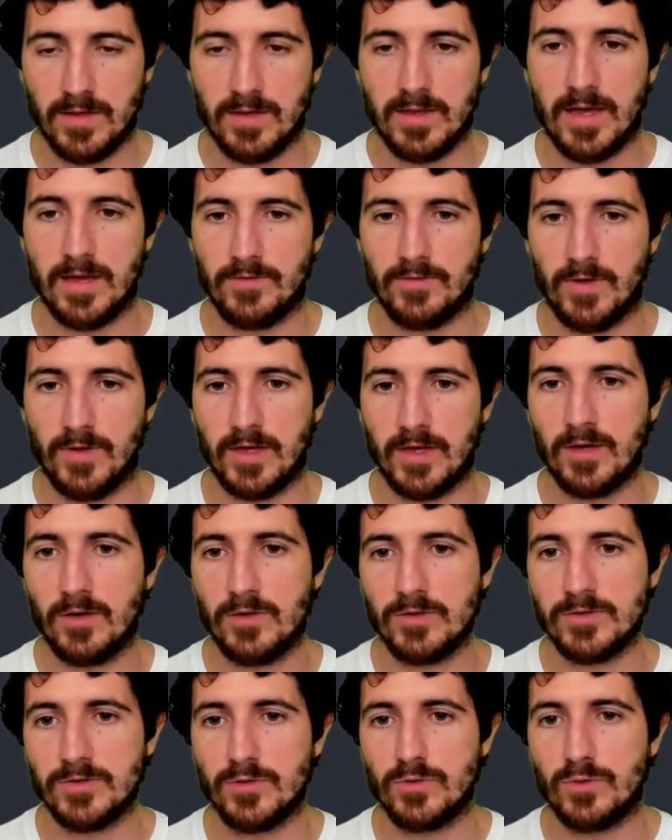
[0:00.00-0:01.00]
Yeah, so I can
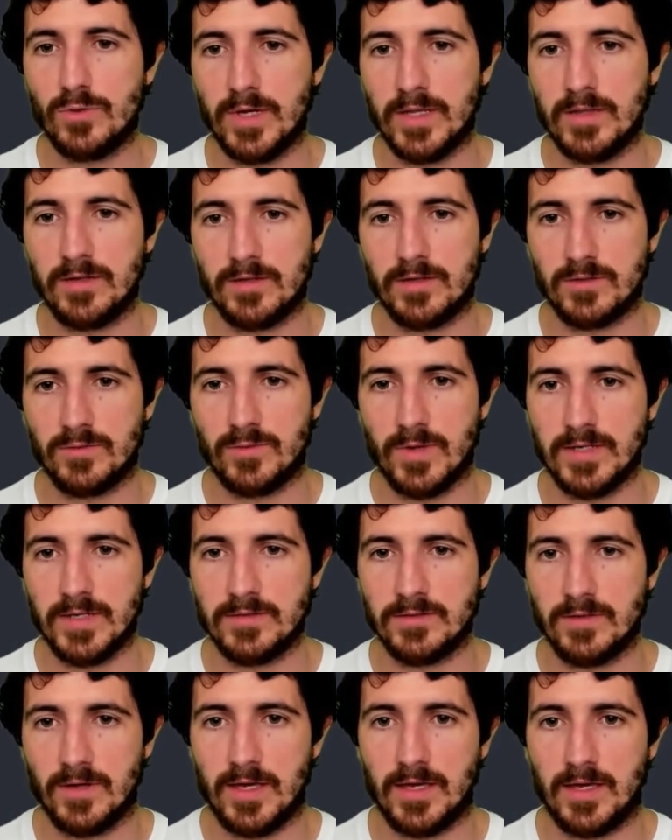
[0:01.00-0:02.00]
also do enter
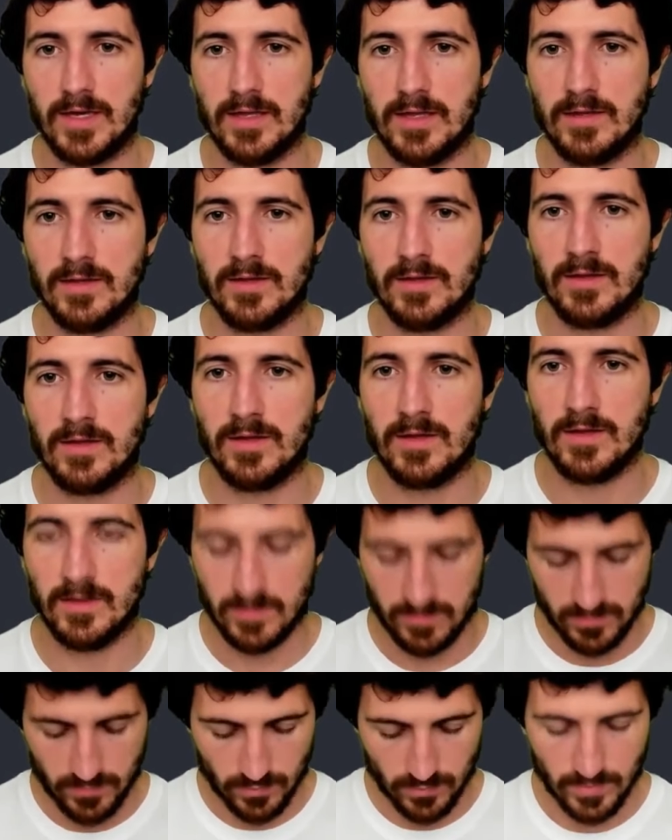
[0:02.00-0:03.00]
twice. So I can
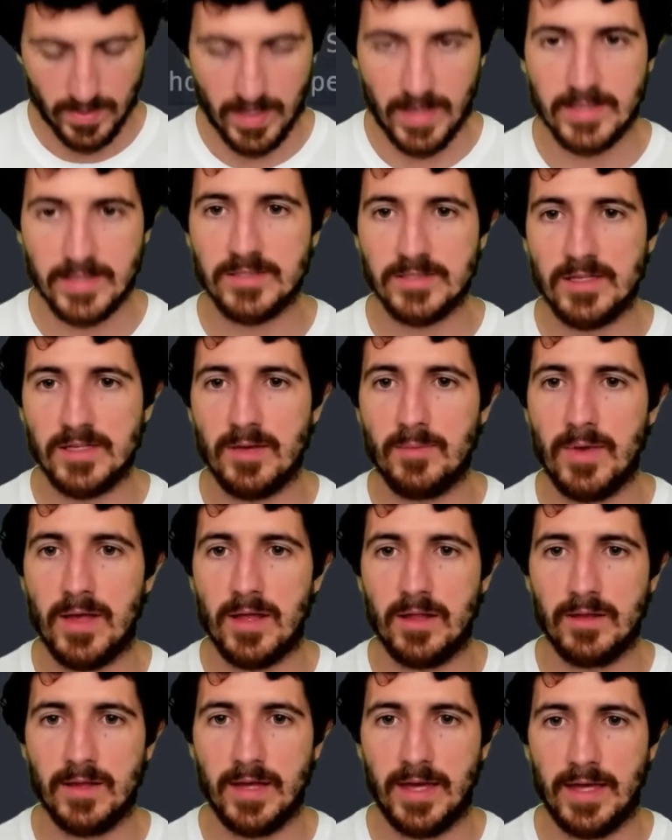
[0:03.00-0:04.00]
do
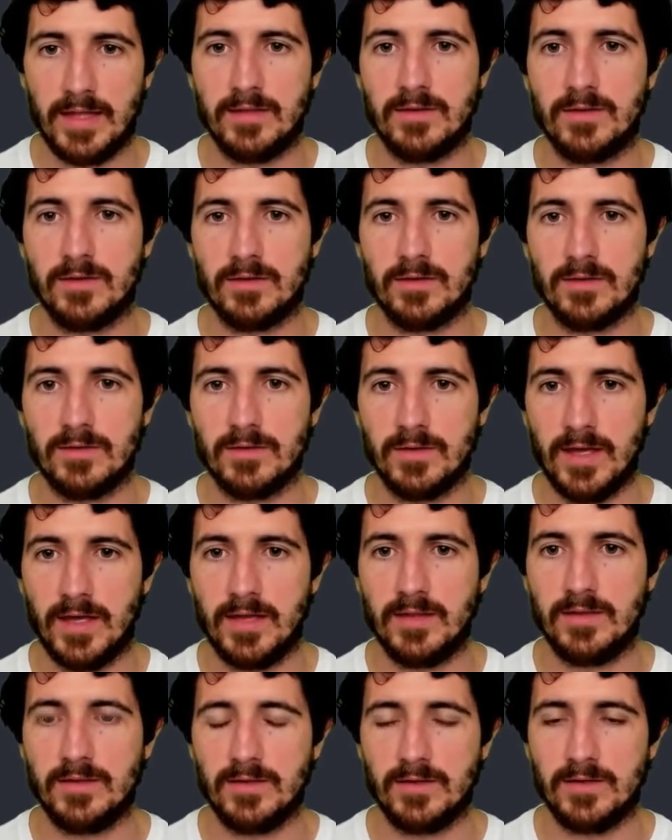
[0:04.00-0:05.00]
HTML, enter,
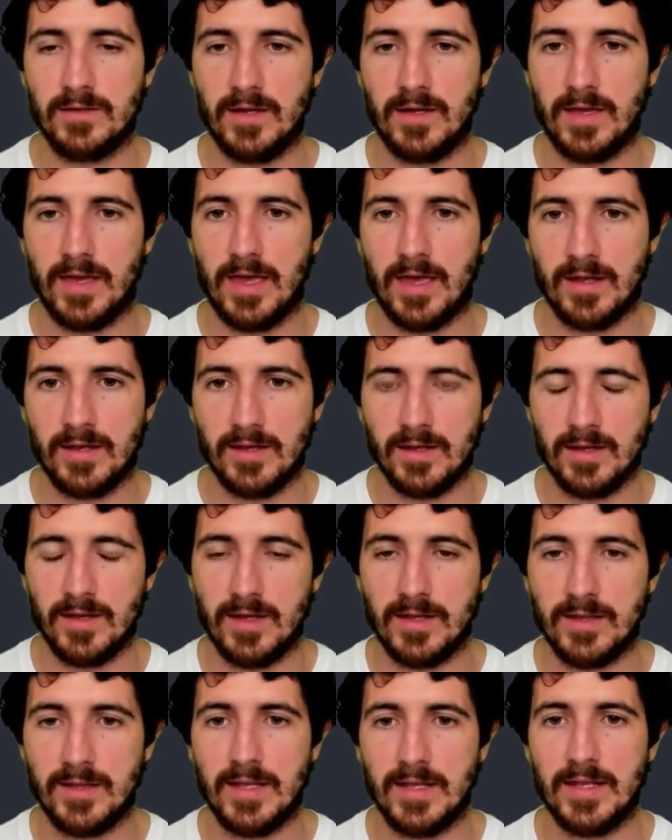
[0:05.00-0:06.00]
enter again,
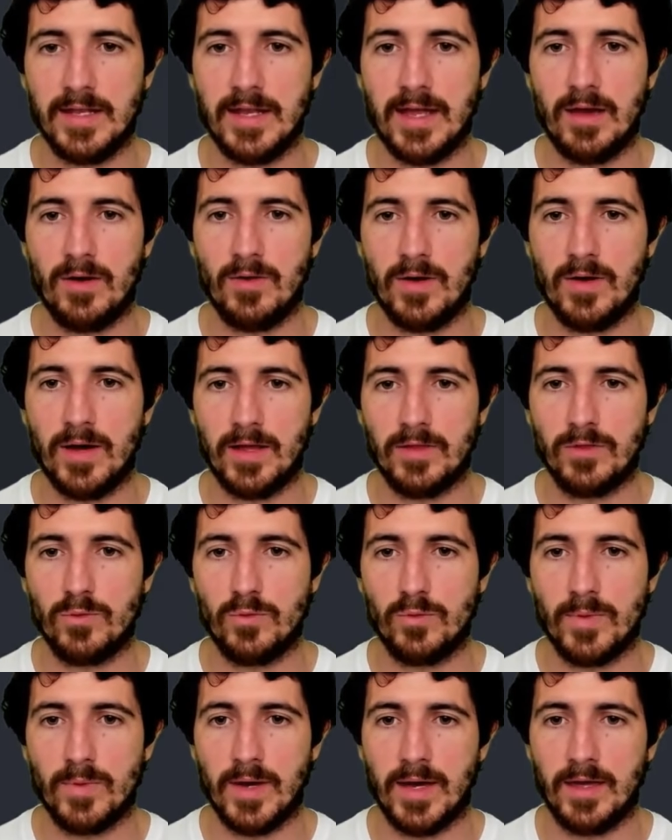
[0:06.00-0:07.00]
and then now I
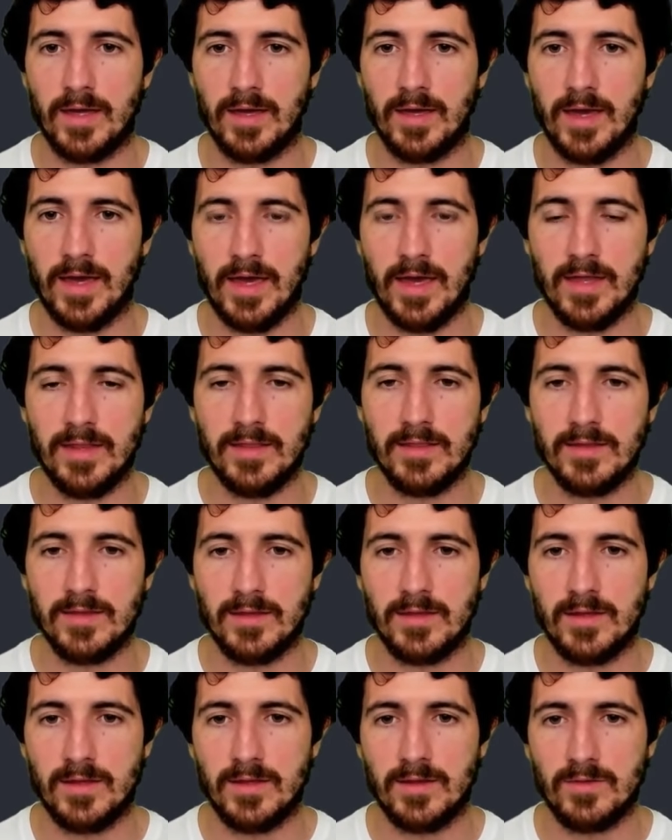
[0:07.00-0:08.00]
do my head,
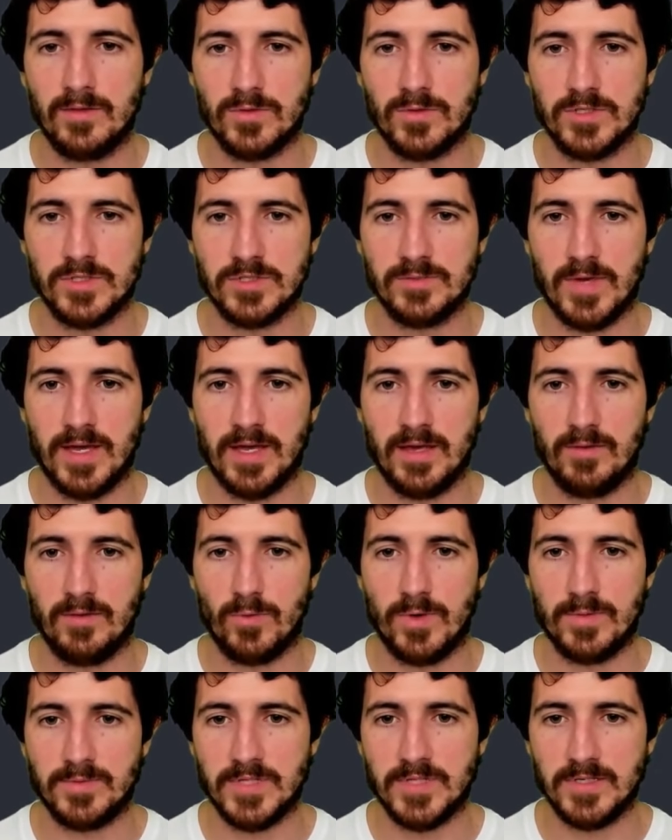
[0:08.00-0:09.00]
which is my
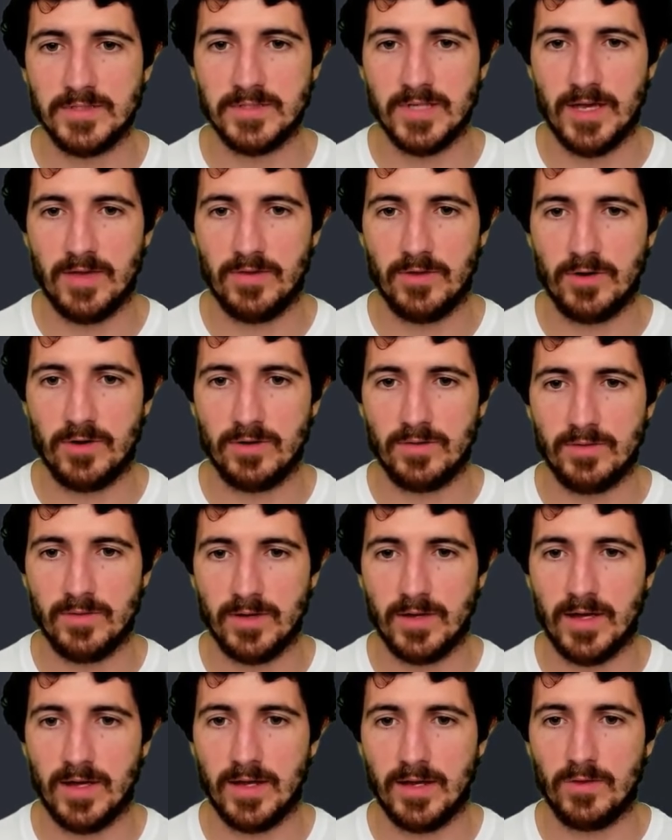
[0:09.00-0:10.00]
website's header,
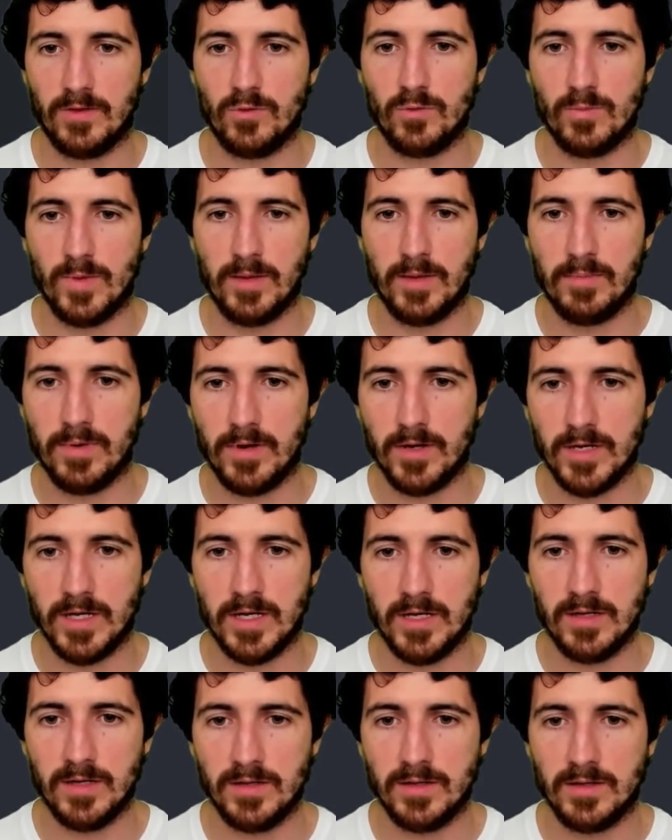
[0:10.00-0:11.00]
and I do my
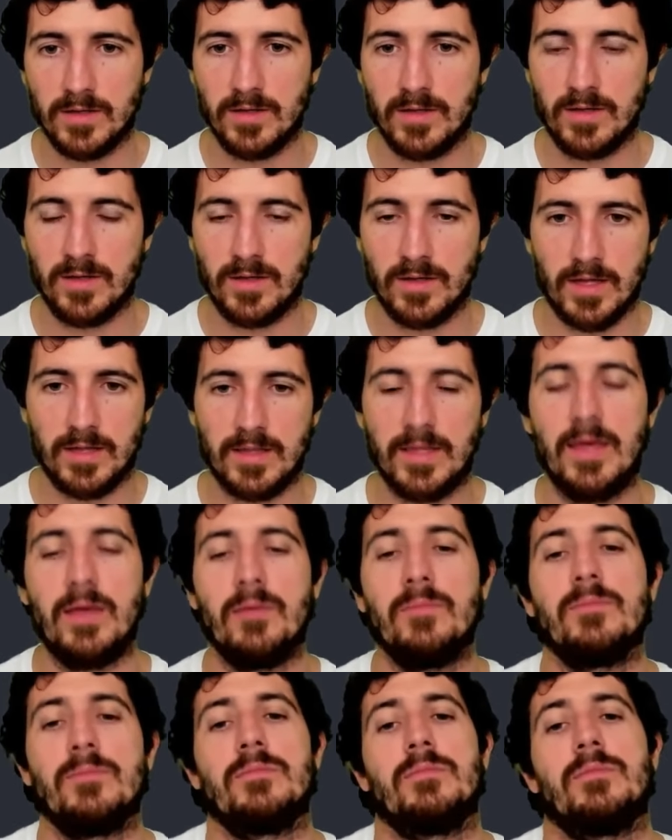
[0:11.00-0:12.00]
body, and
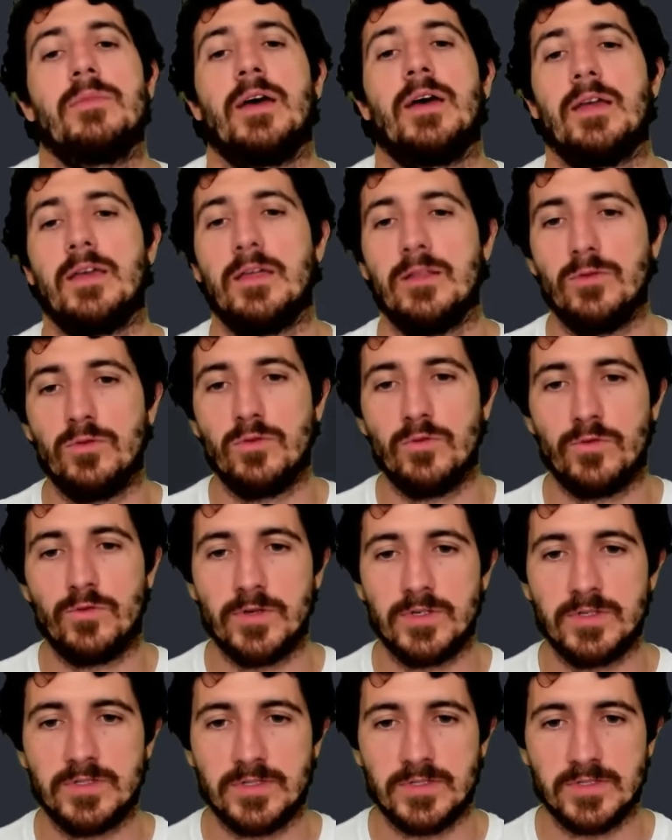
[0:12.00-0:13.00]
then I can do, for
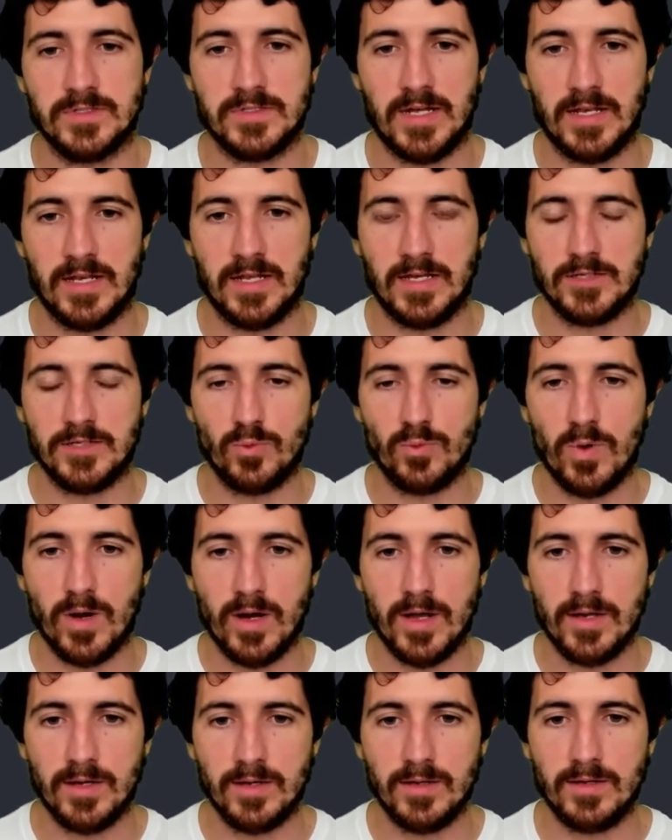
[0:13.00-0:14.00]
instance, an
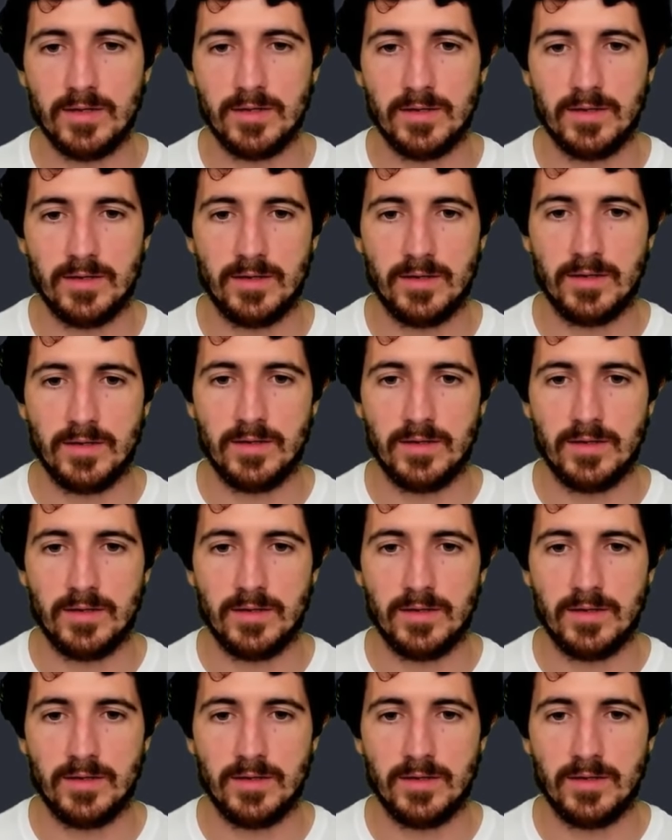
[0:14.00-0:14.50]
H1.